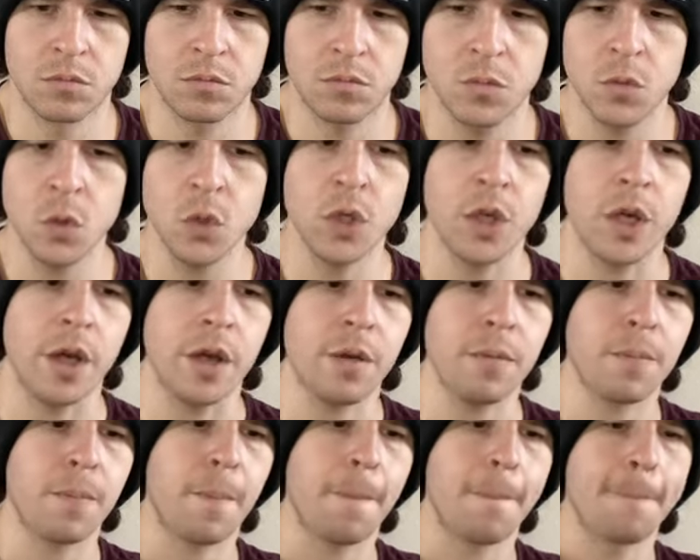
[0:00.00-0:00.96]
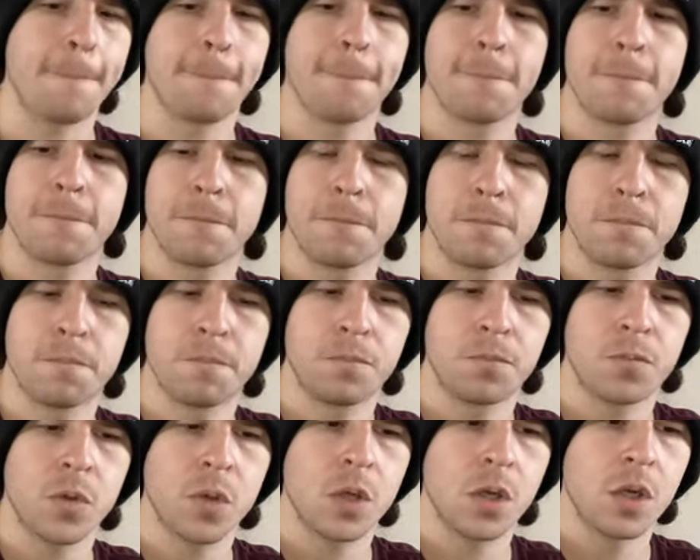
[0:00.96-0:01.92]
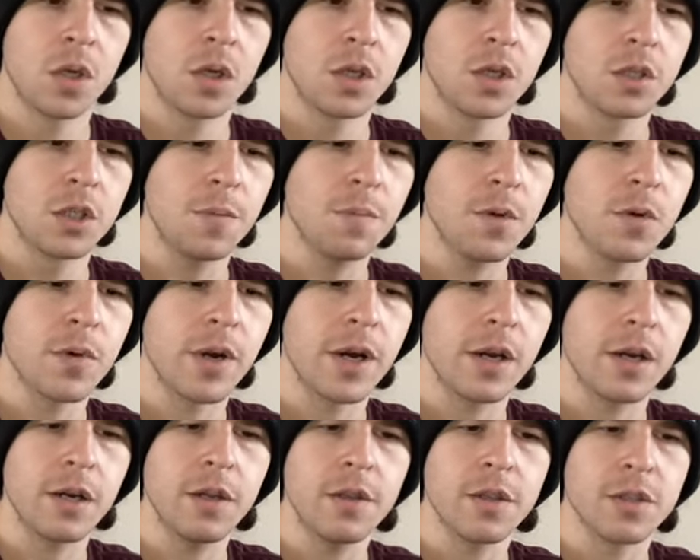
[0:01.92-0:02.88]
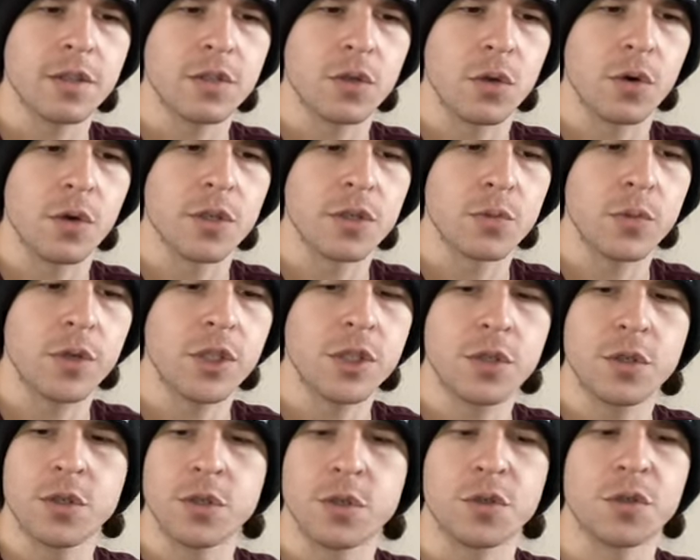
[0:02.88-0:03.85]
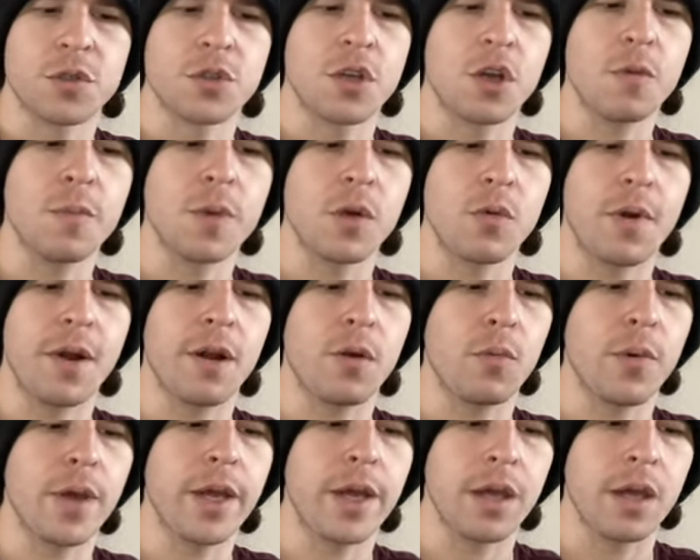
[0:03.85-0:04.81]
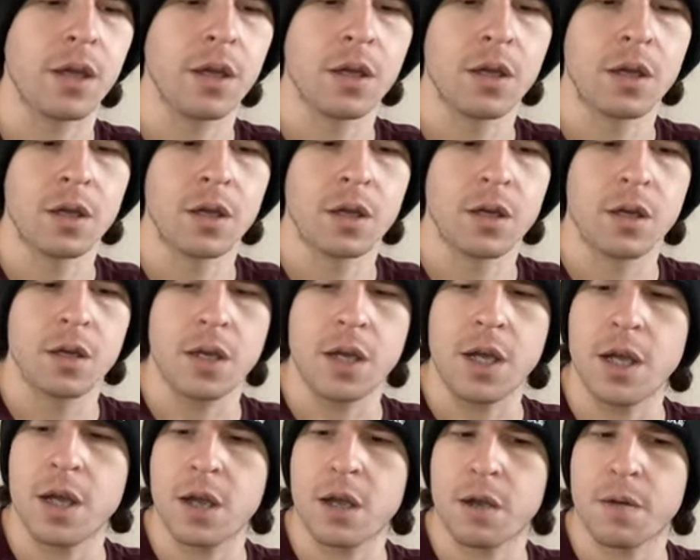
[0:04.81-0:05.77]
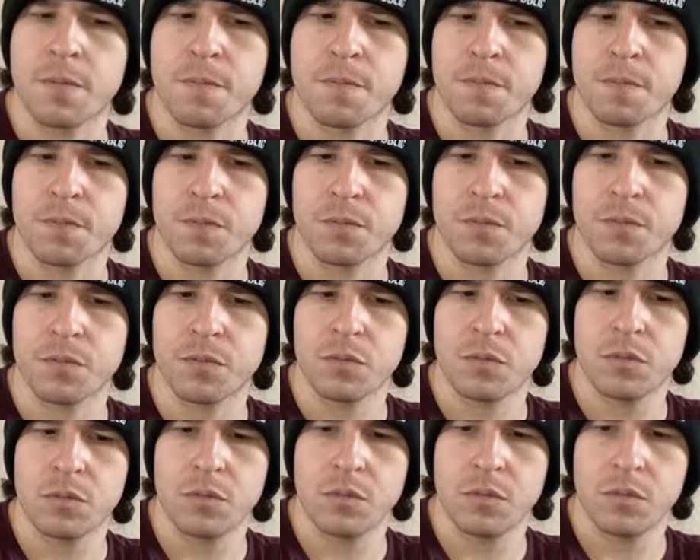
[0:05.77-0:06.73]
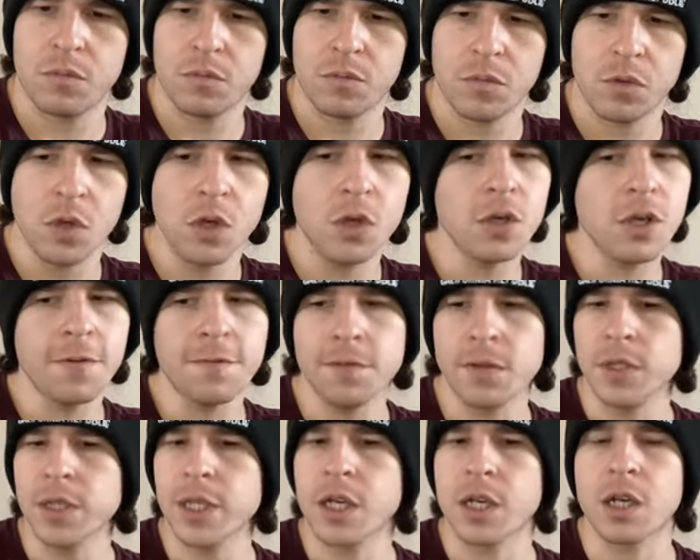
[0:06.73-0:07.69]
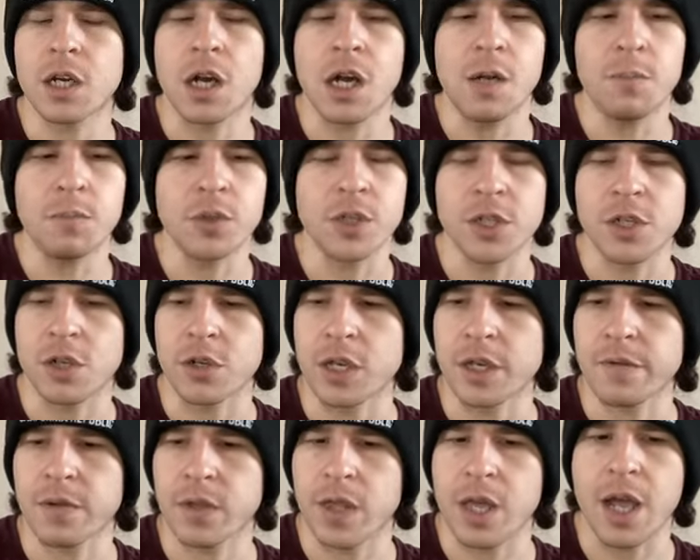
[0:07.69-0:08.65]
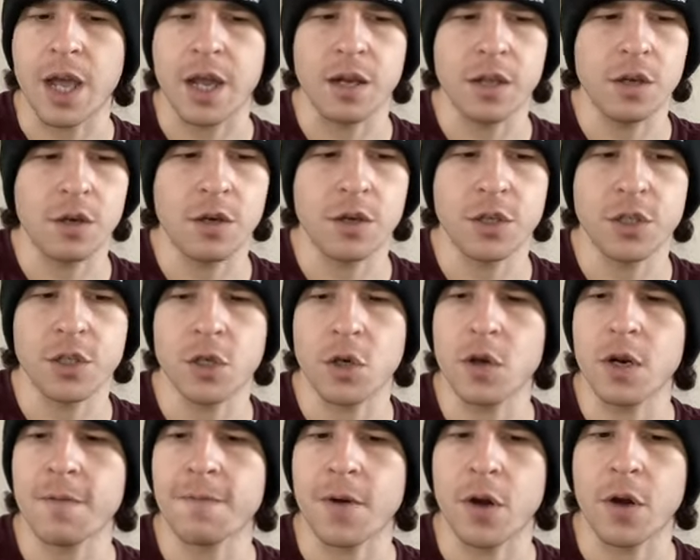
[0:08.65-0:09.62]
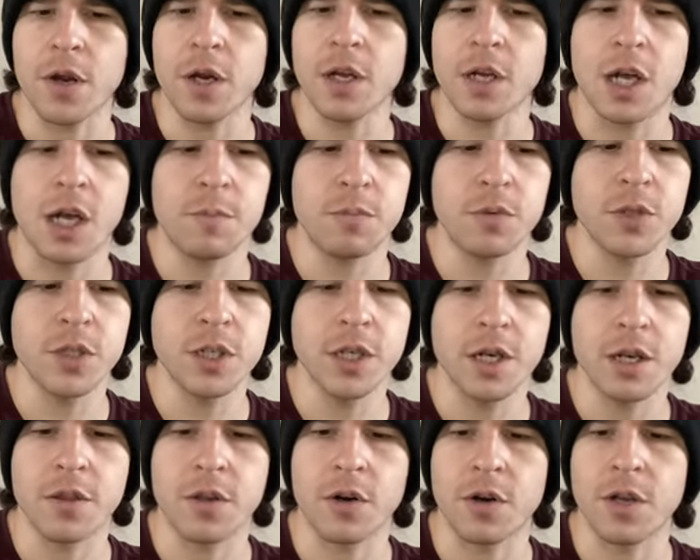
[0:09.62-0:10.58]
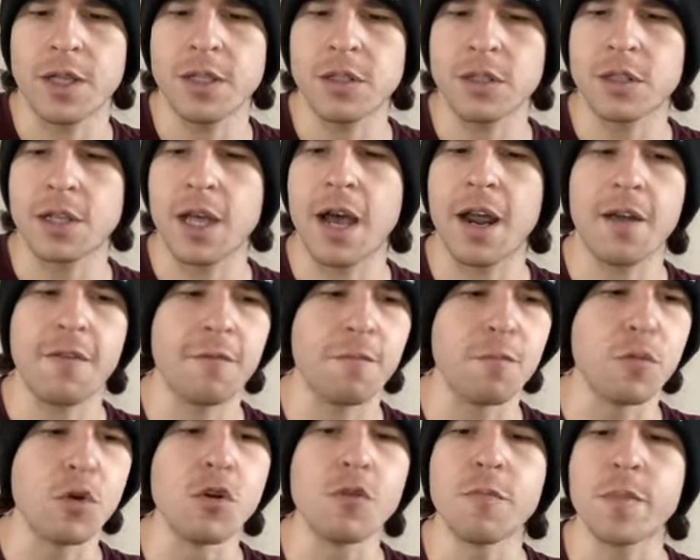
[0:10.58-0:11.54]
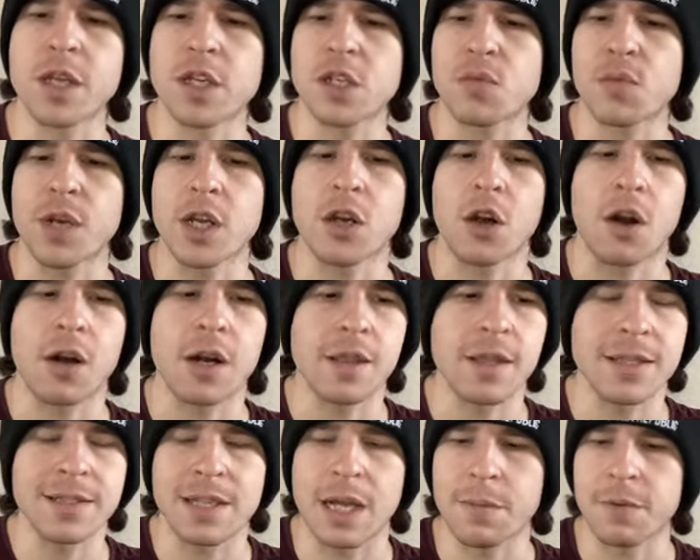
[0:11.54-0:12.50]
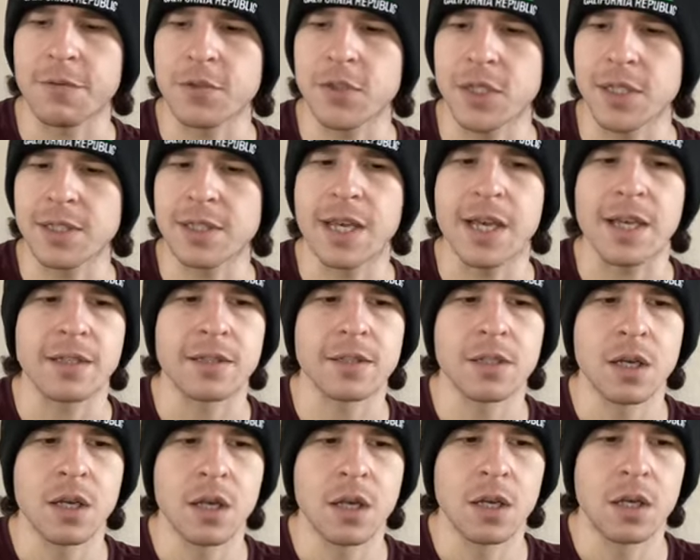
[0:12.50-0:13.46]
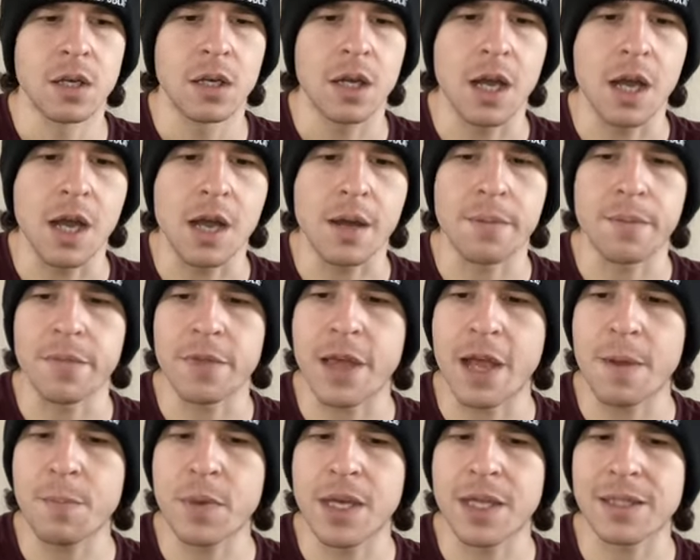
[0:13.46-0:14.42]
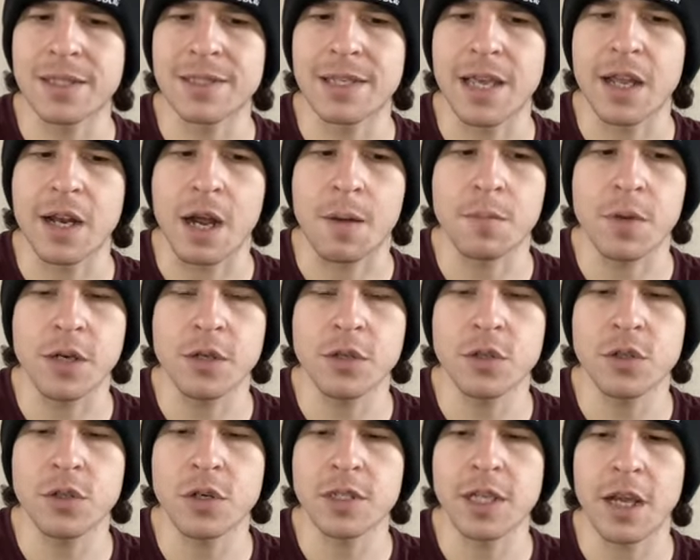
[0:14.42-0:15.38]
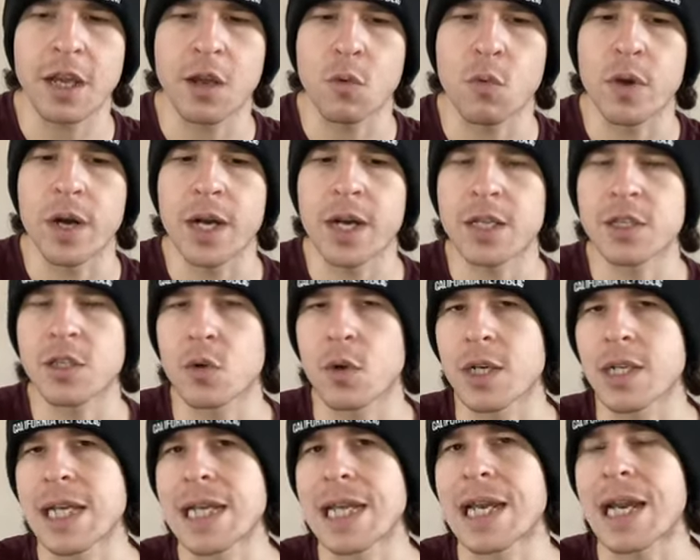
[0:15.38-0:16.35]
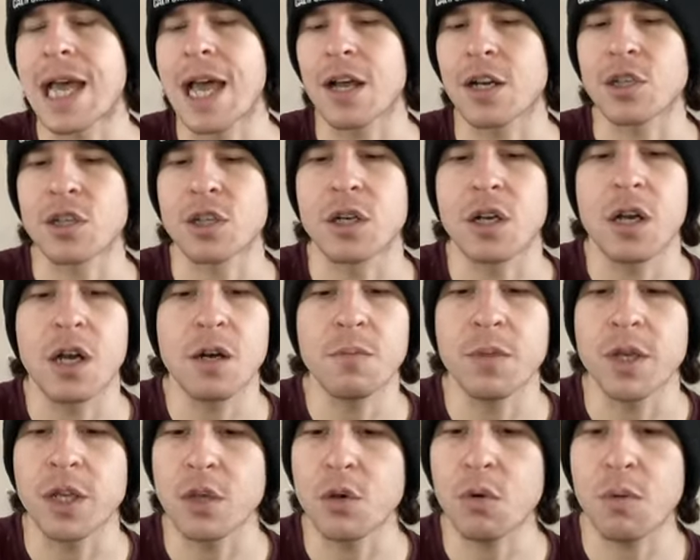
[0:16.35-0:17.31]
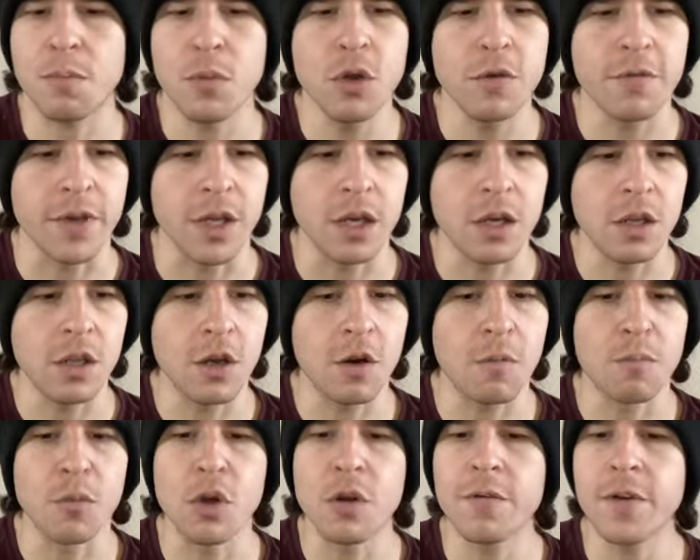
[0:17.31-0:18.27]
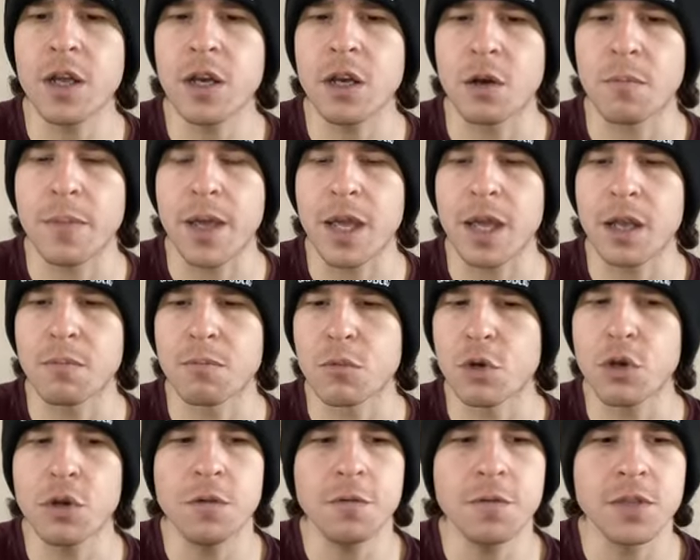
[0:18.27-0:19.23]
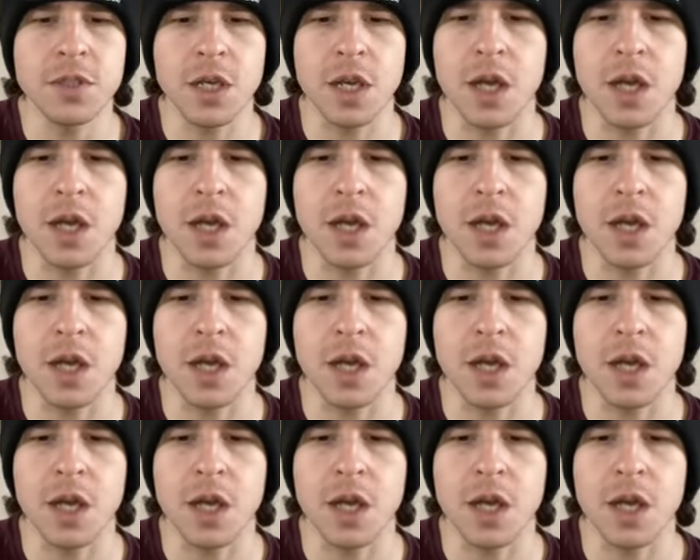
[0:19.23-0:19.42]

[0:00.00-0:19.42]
Okay. Jumping right into this, Taurus, what you do show me right away. You're definitely accomplished, I'll give you that. You're showing up very accomplished, and there is a lot of movement regarding this type of success. That being said, I'm not too sure exactly what it is you are taking action on, but you are moving. You're moving, you're making moves.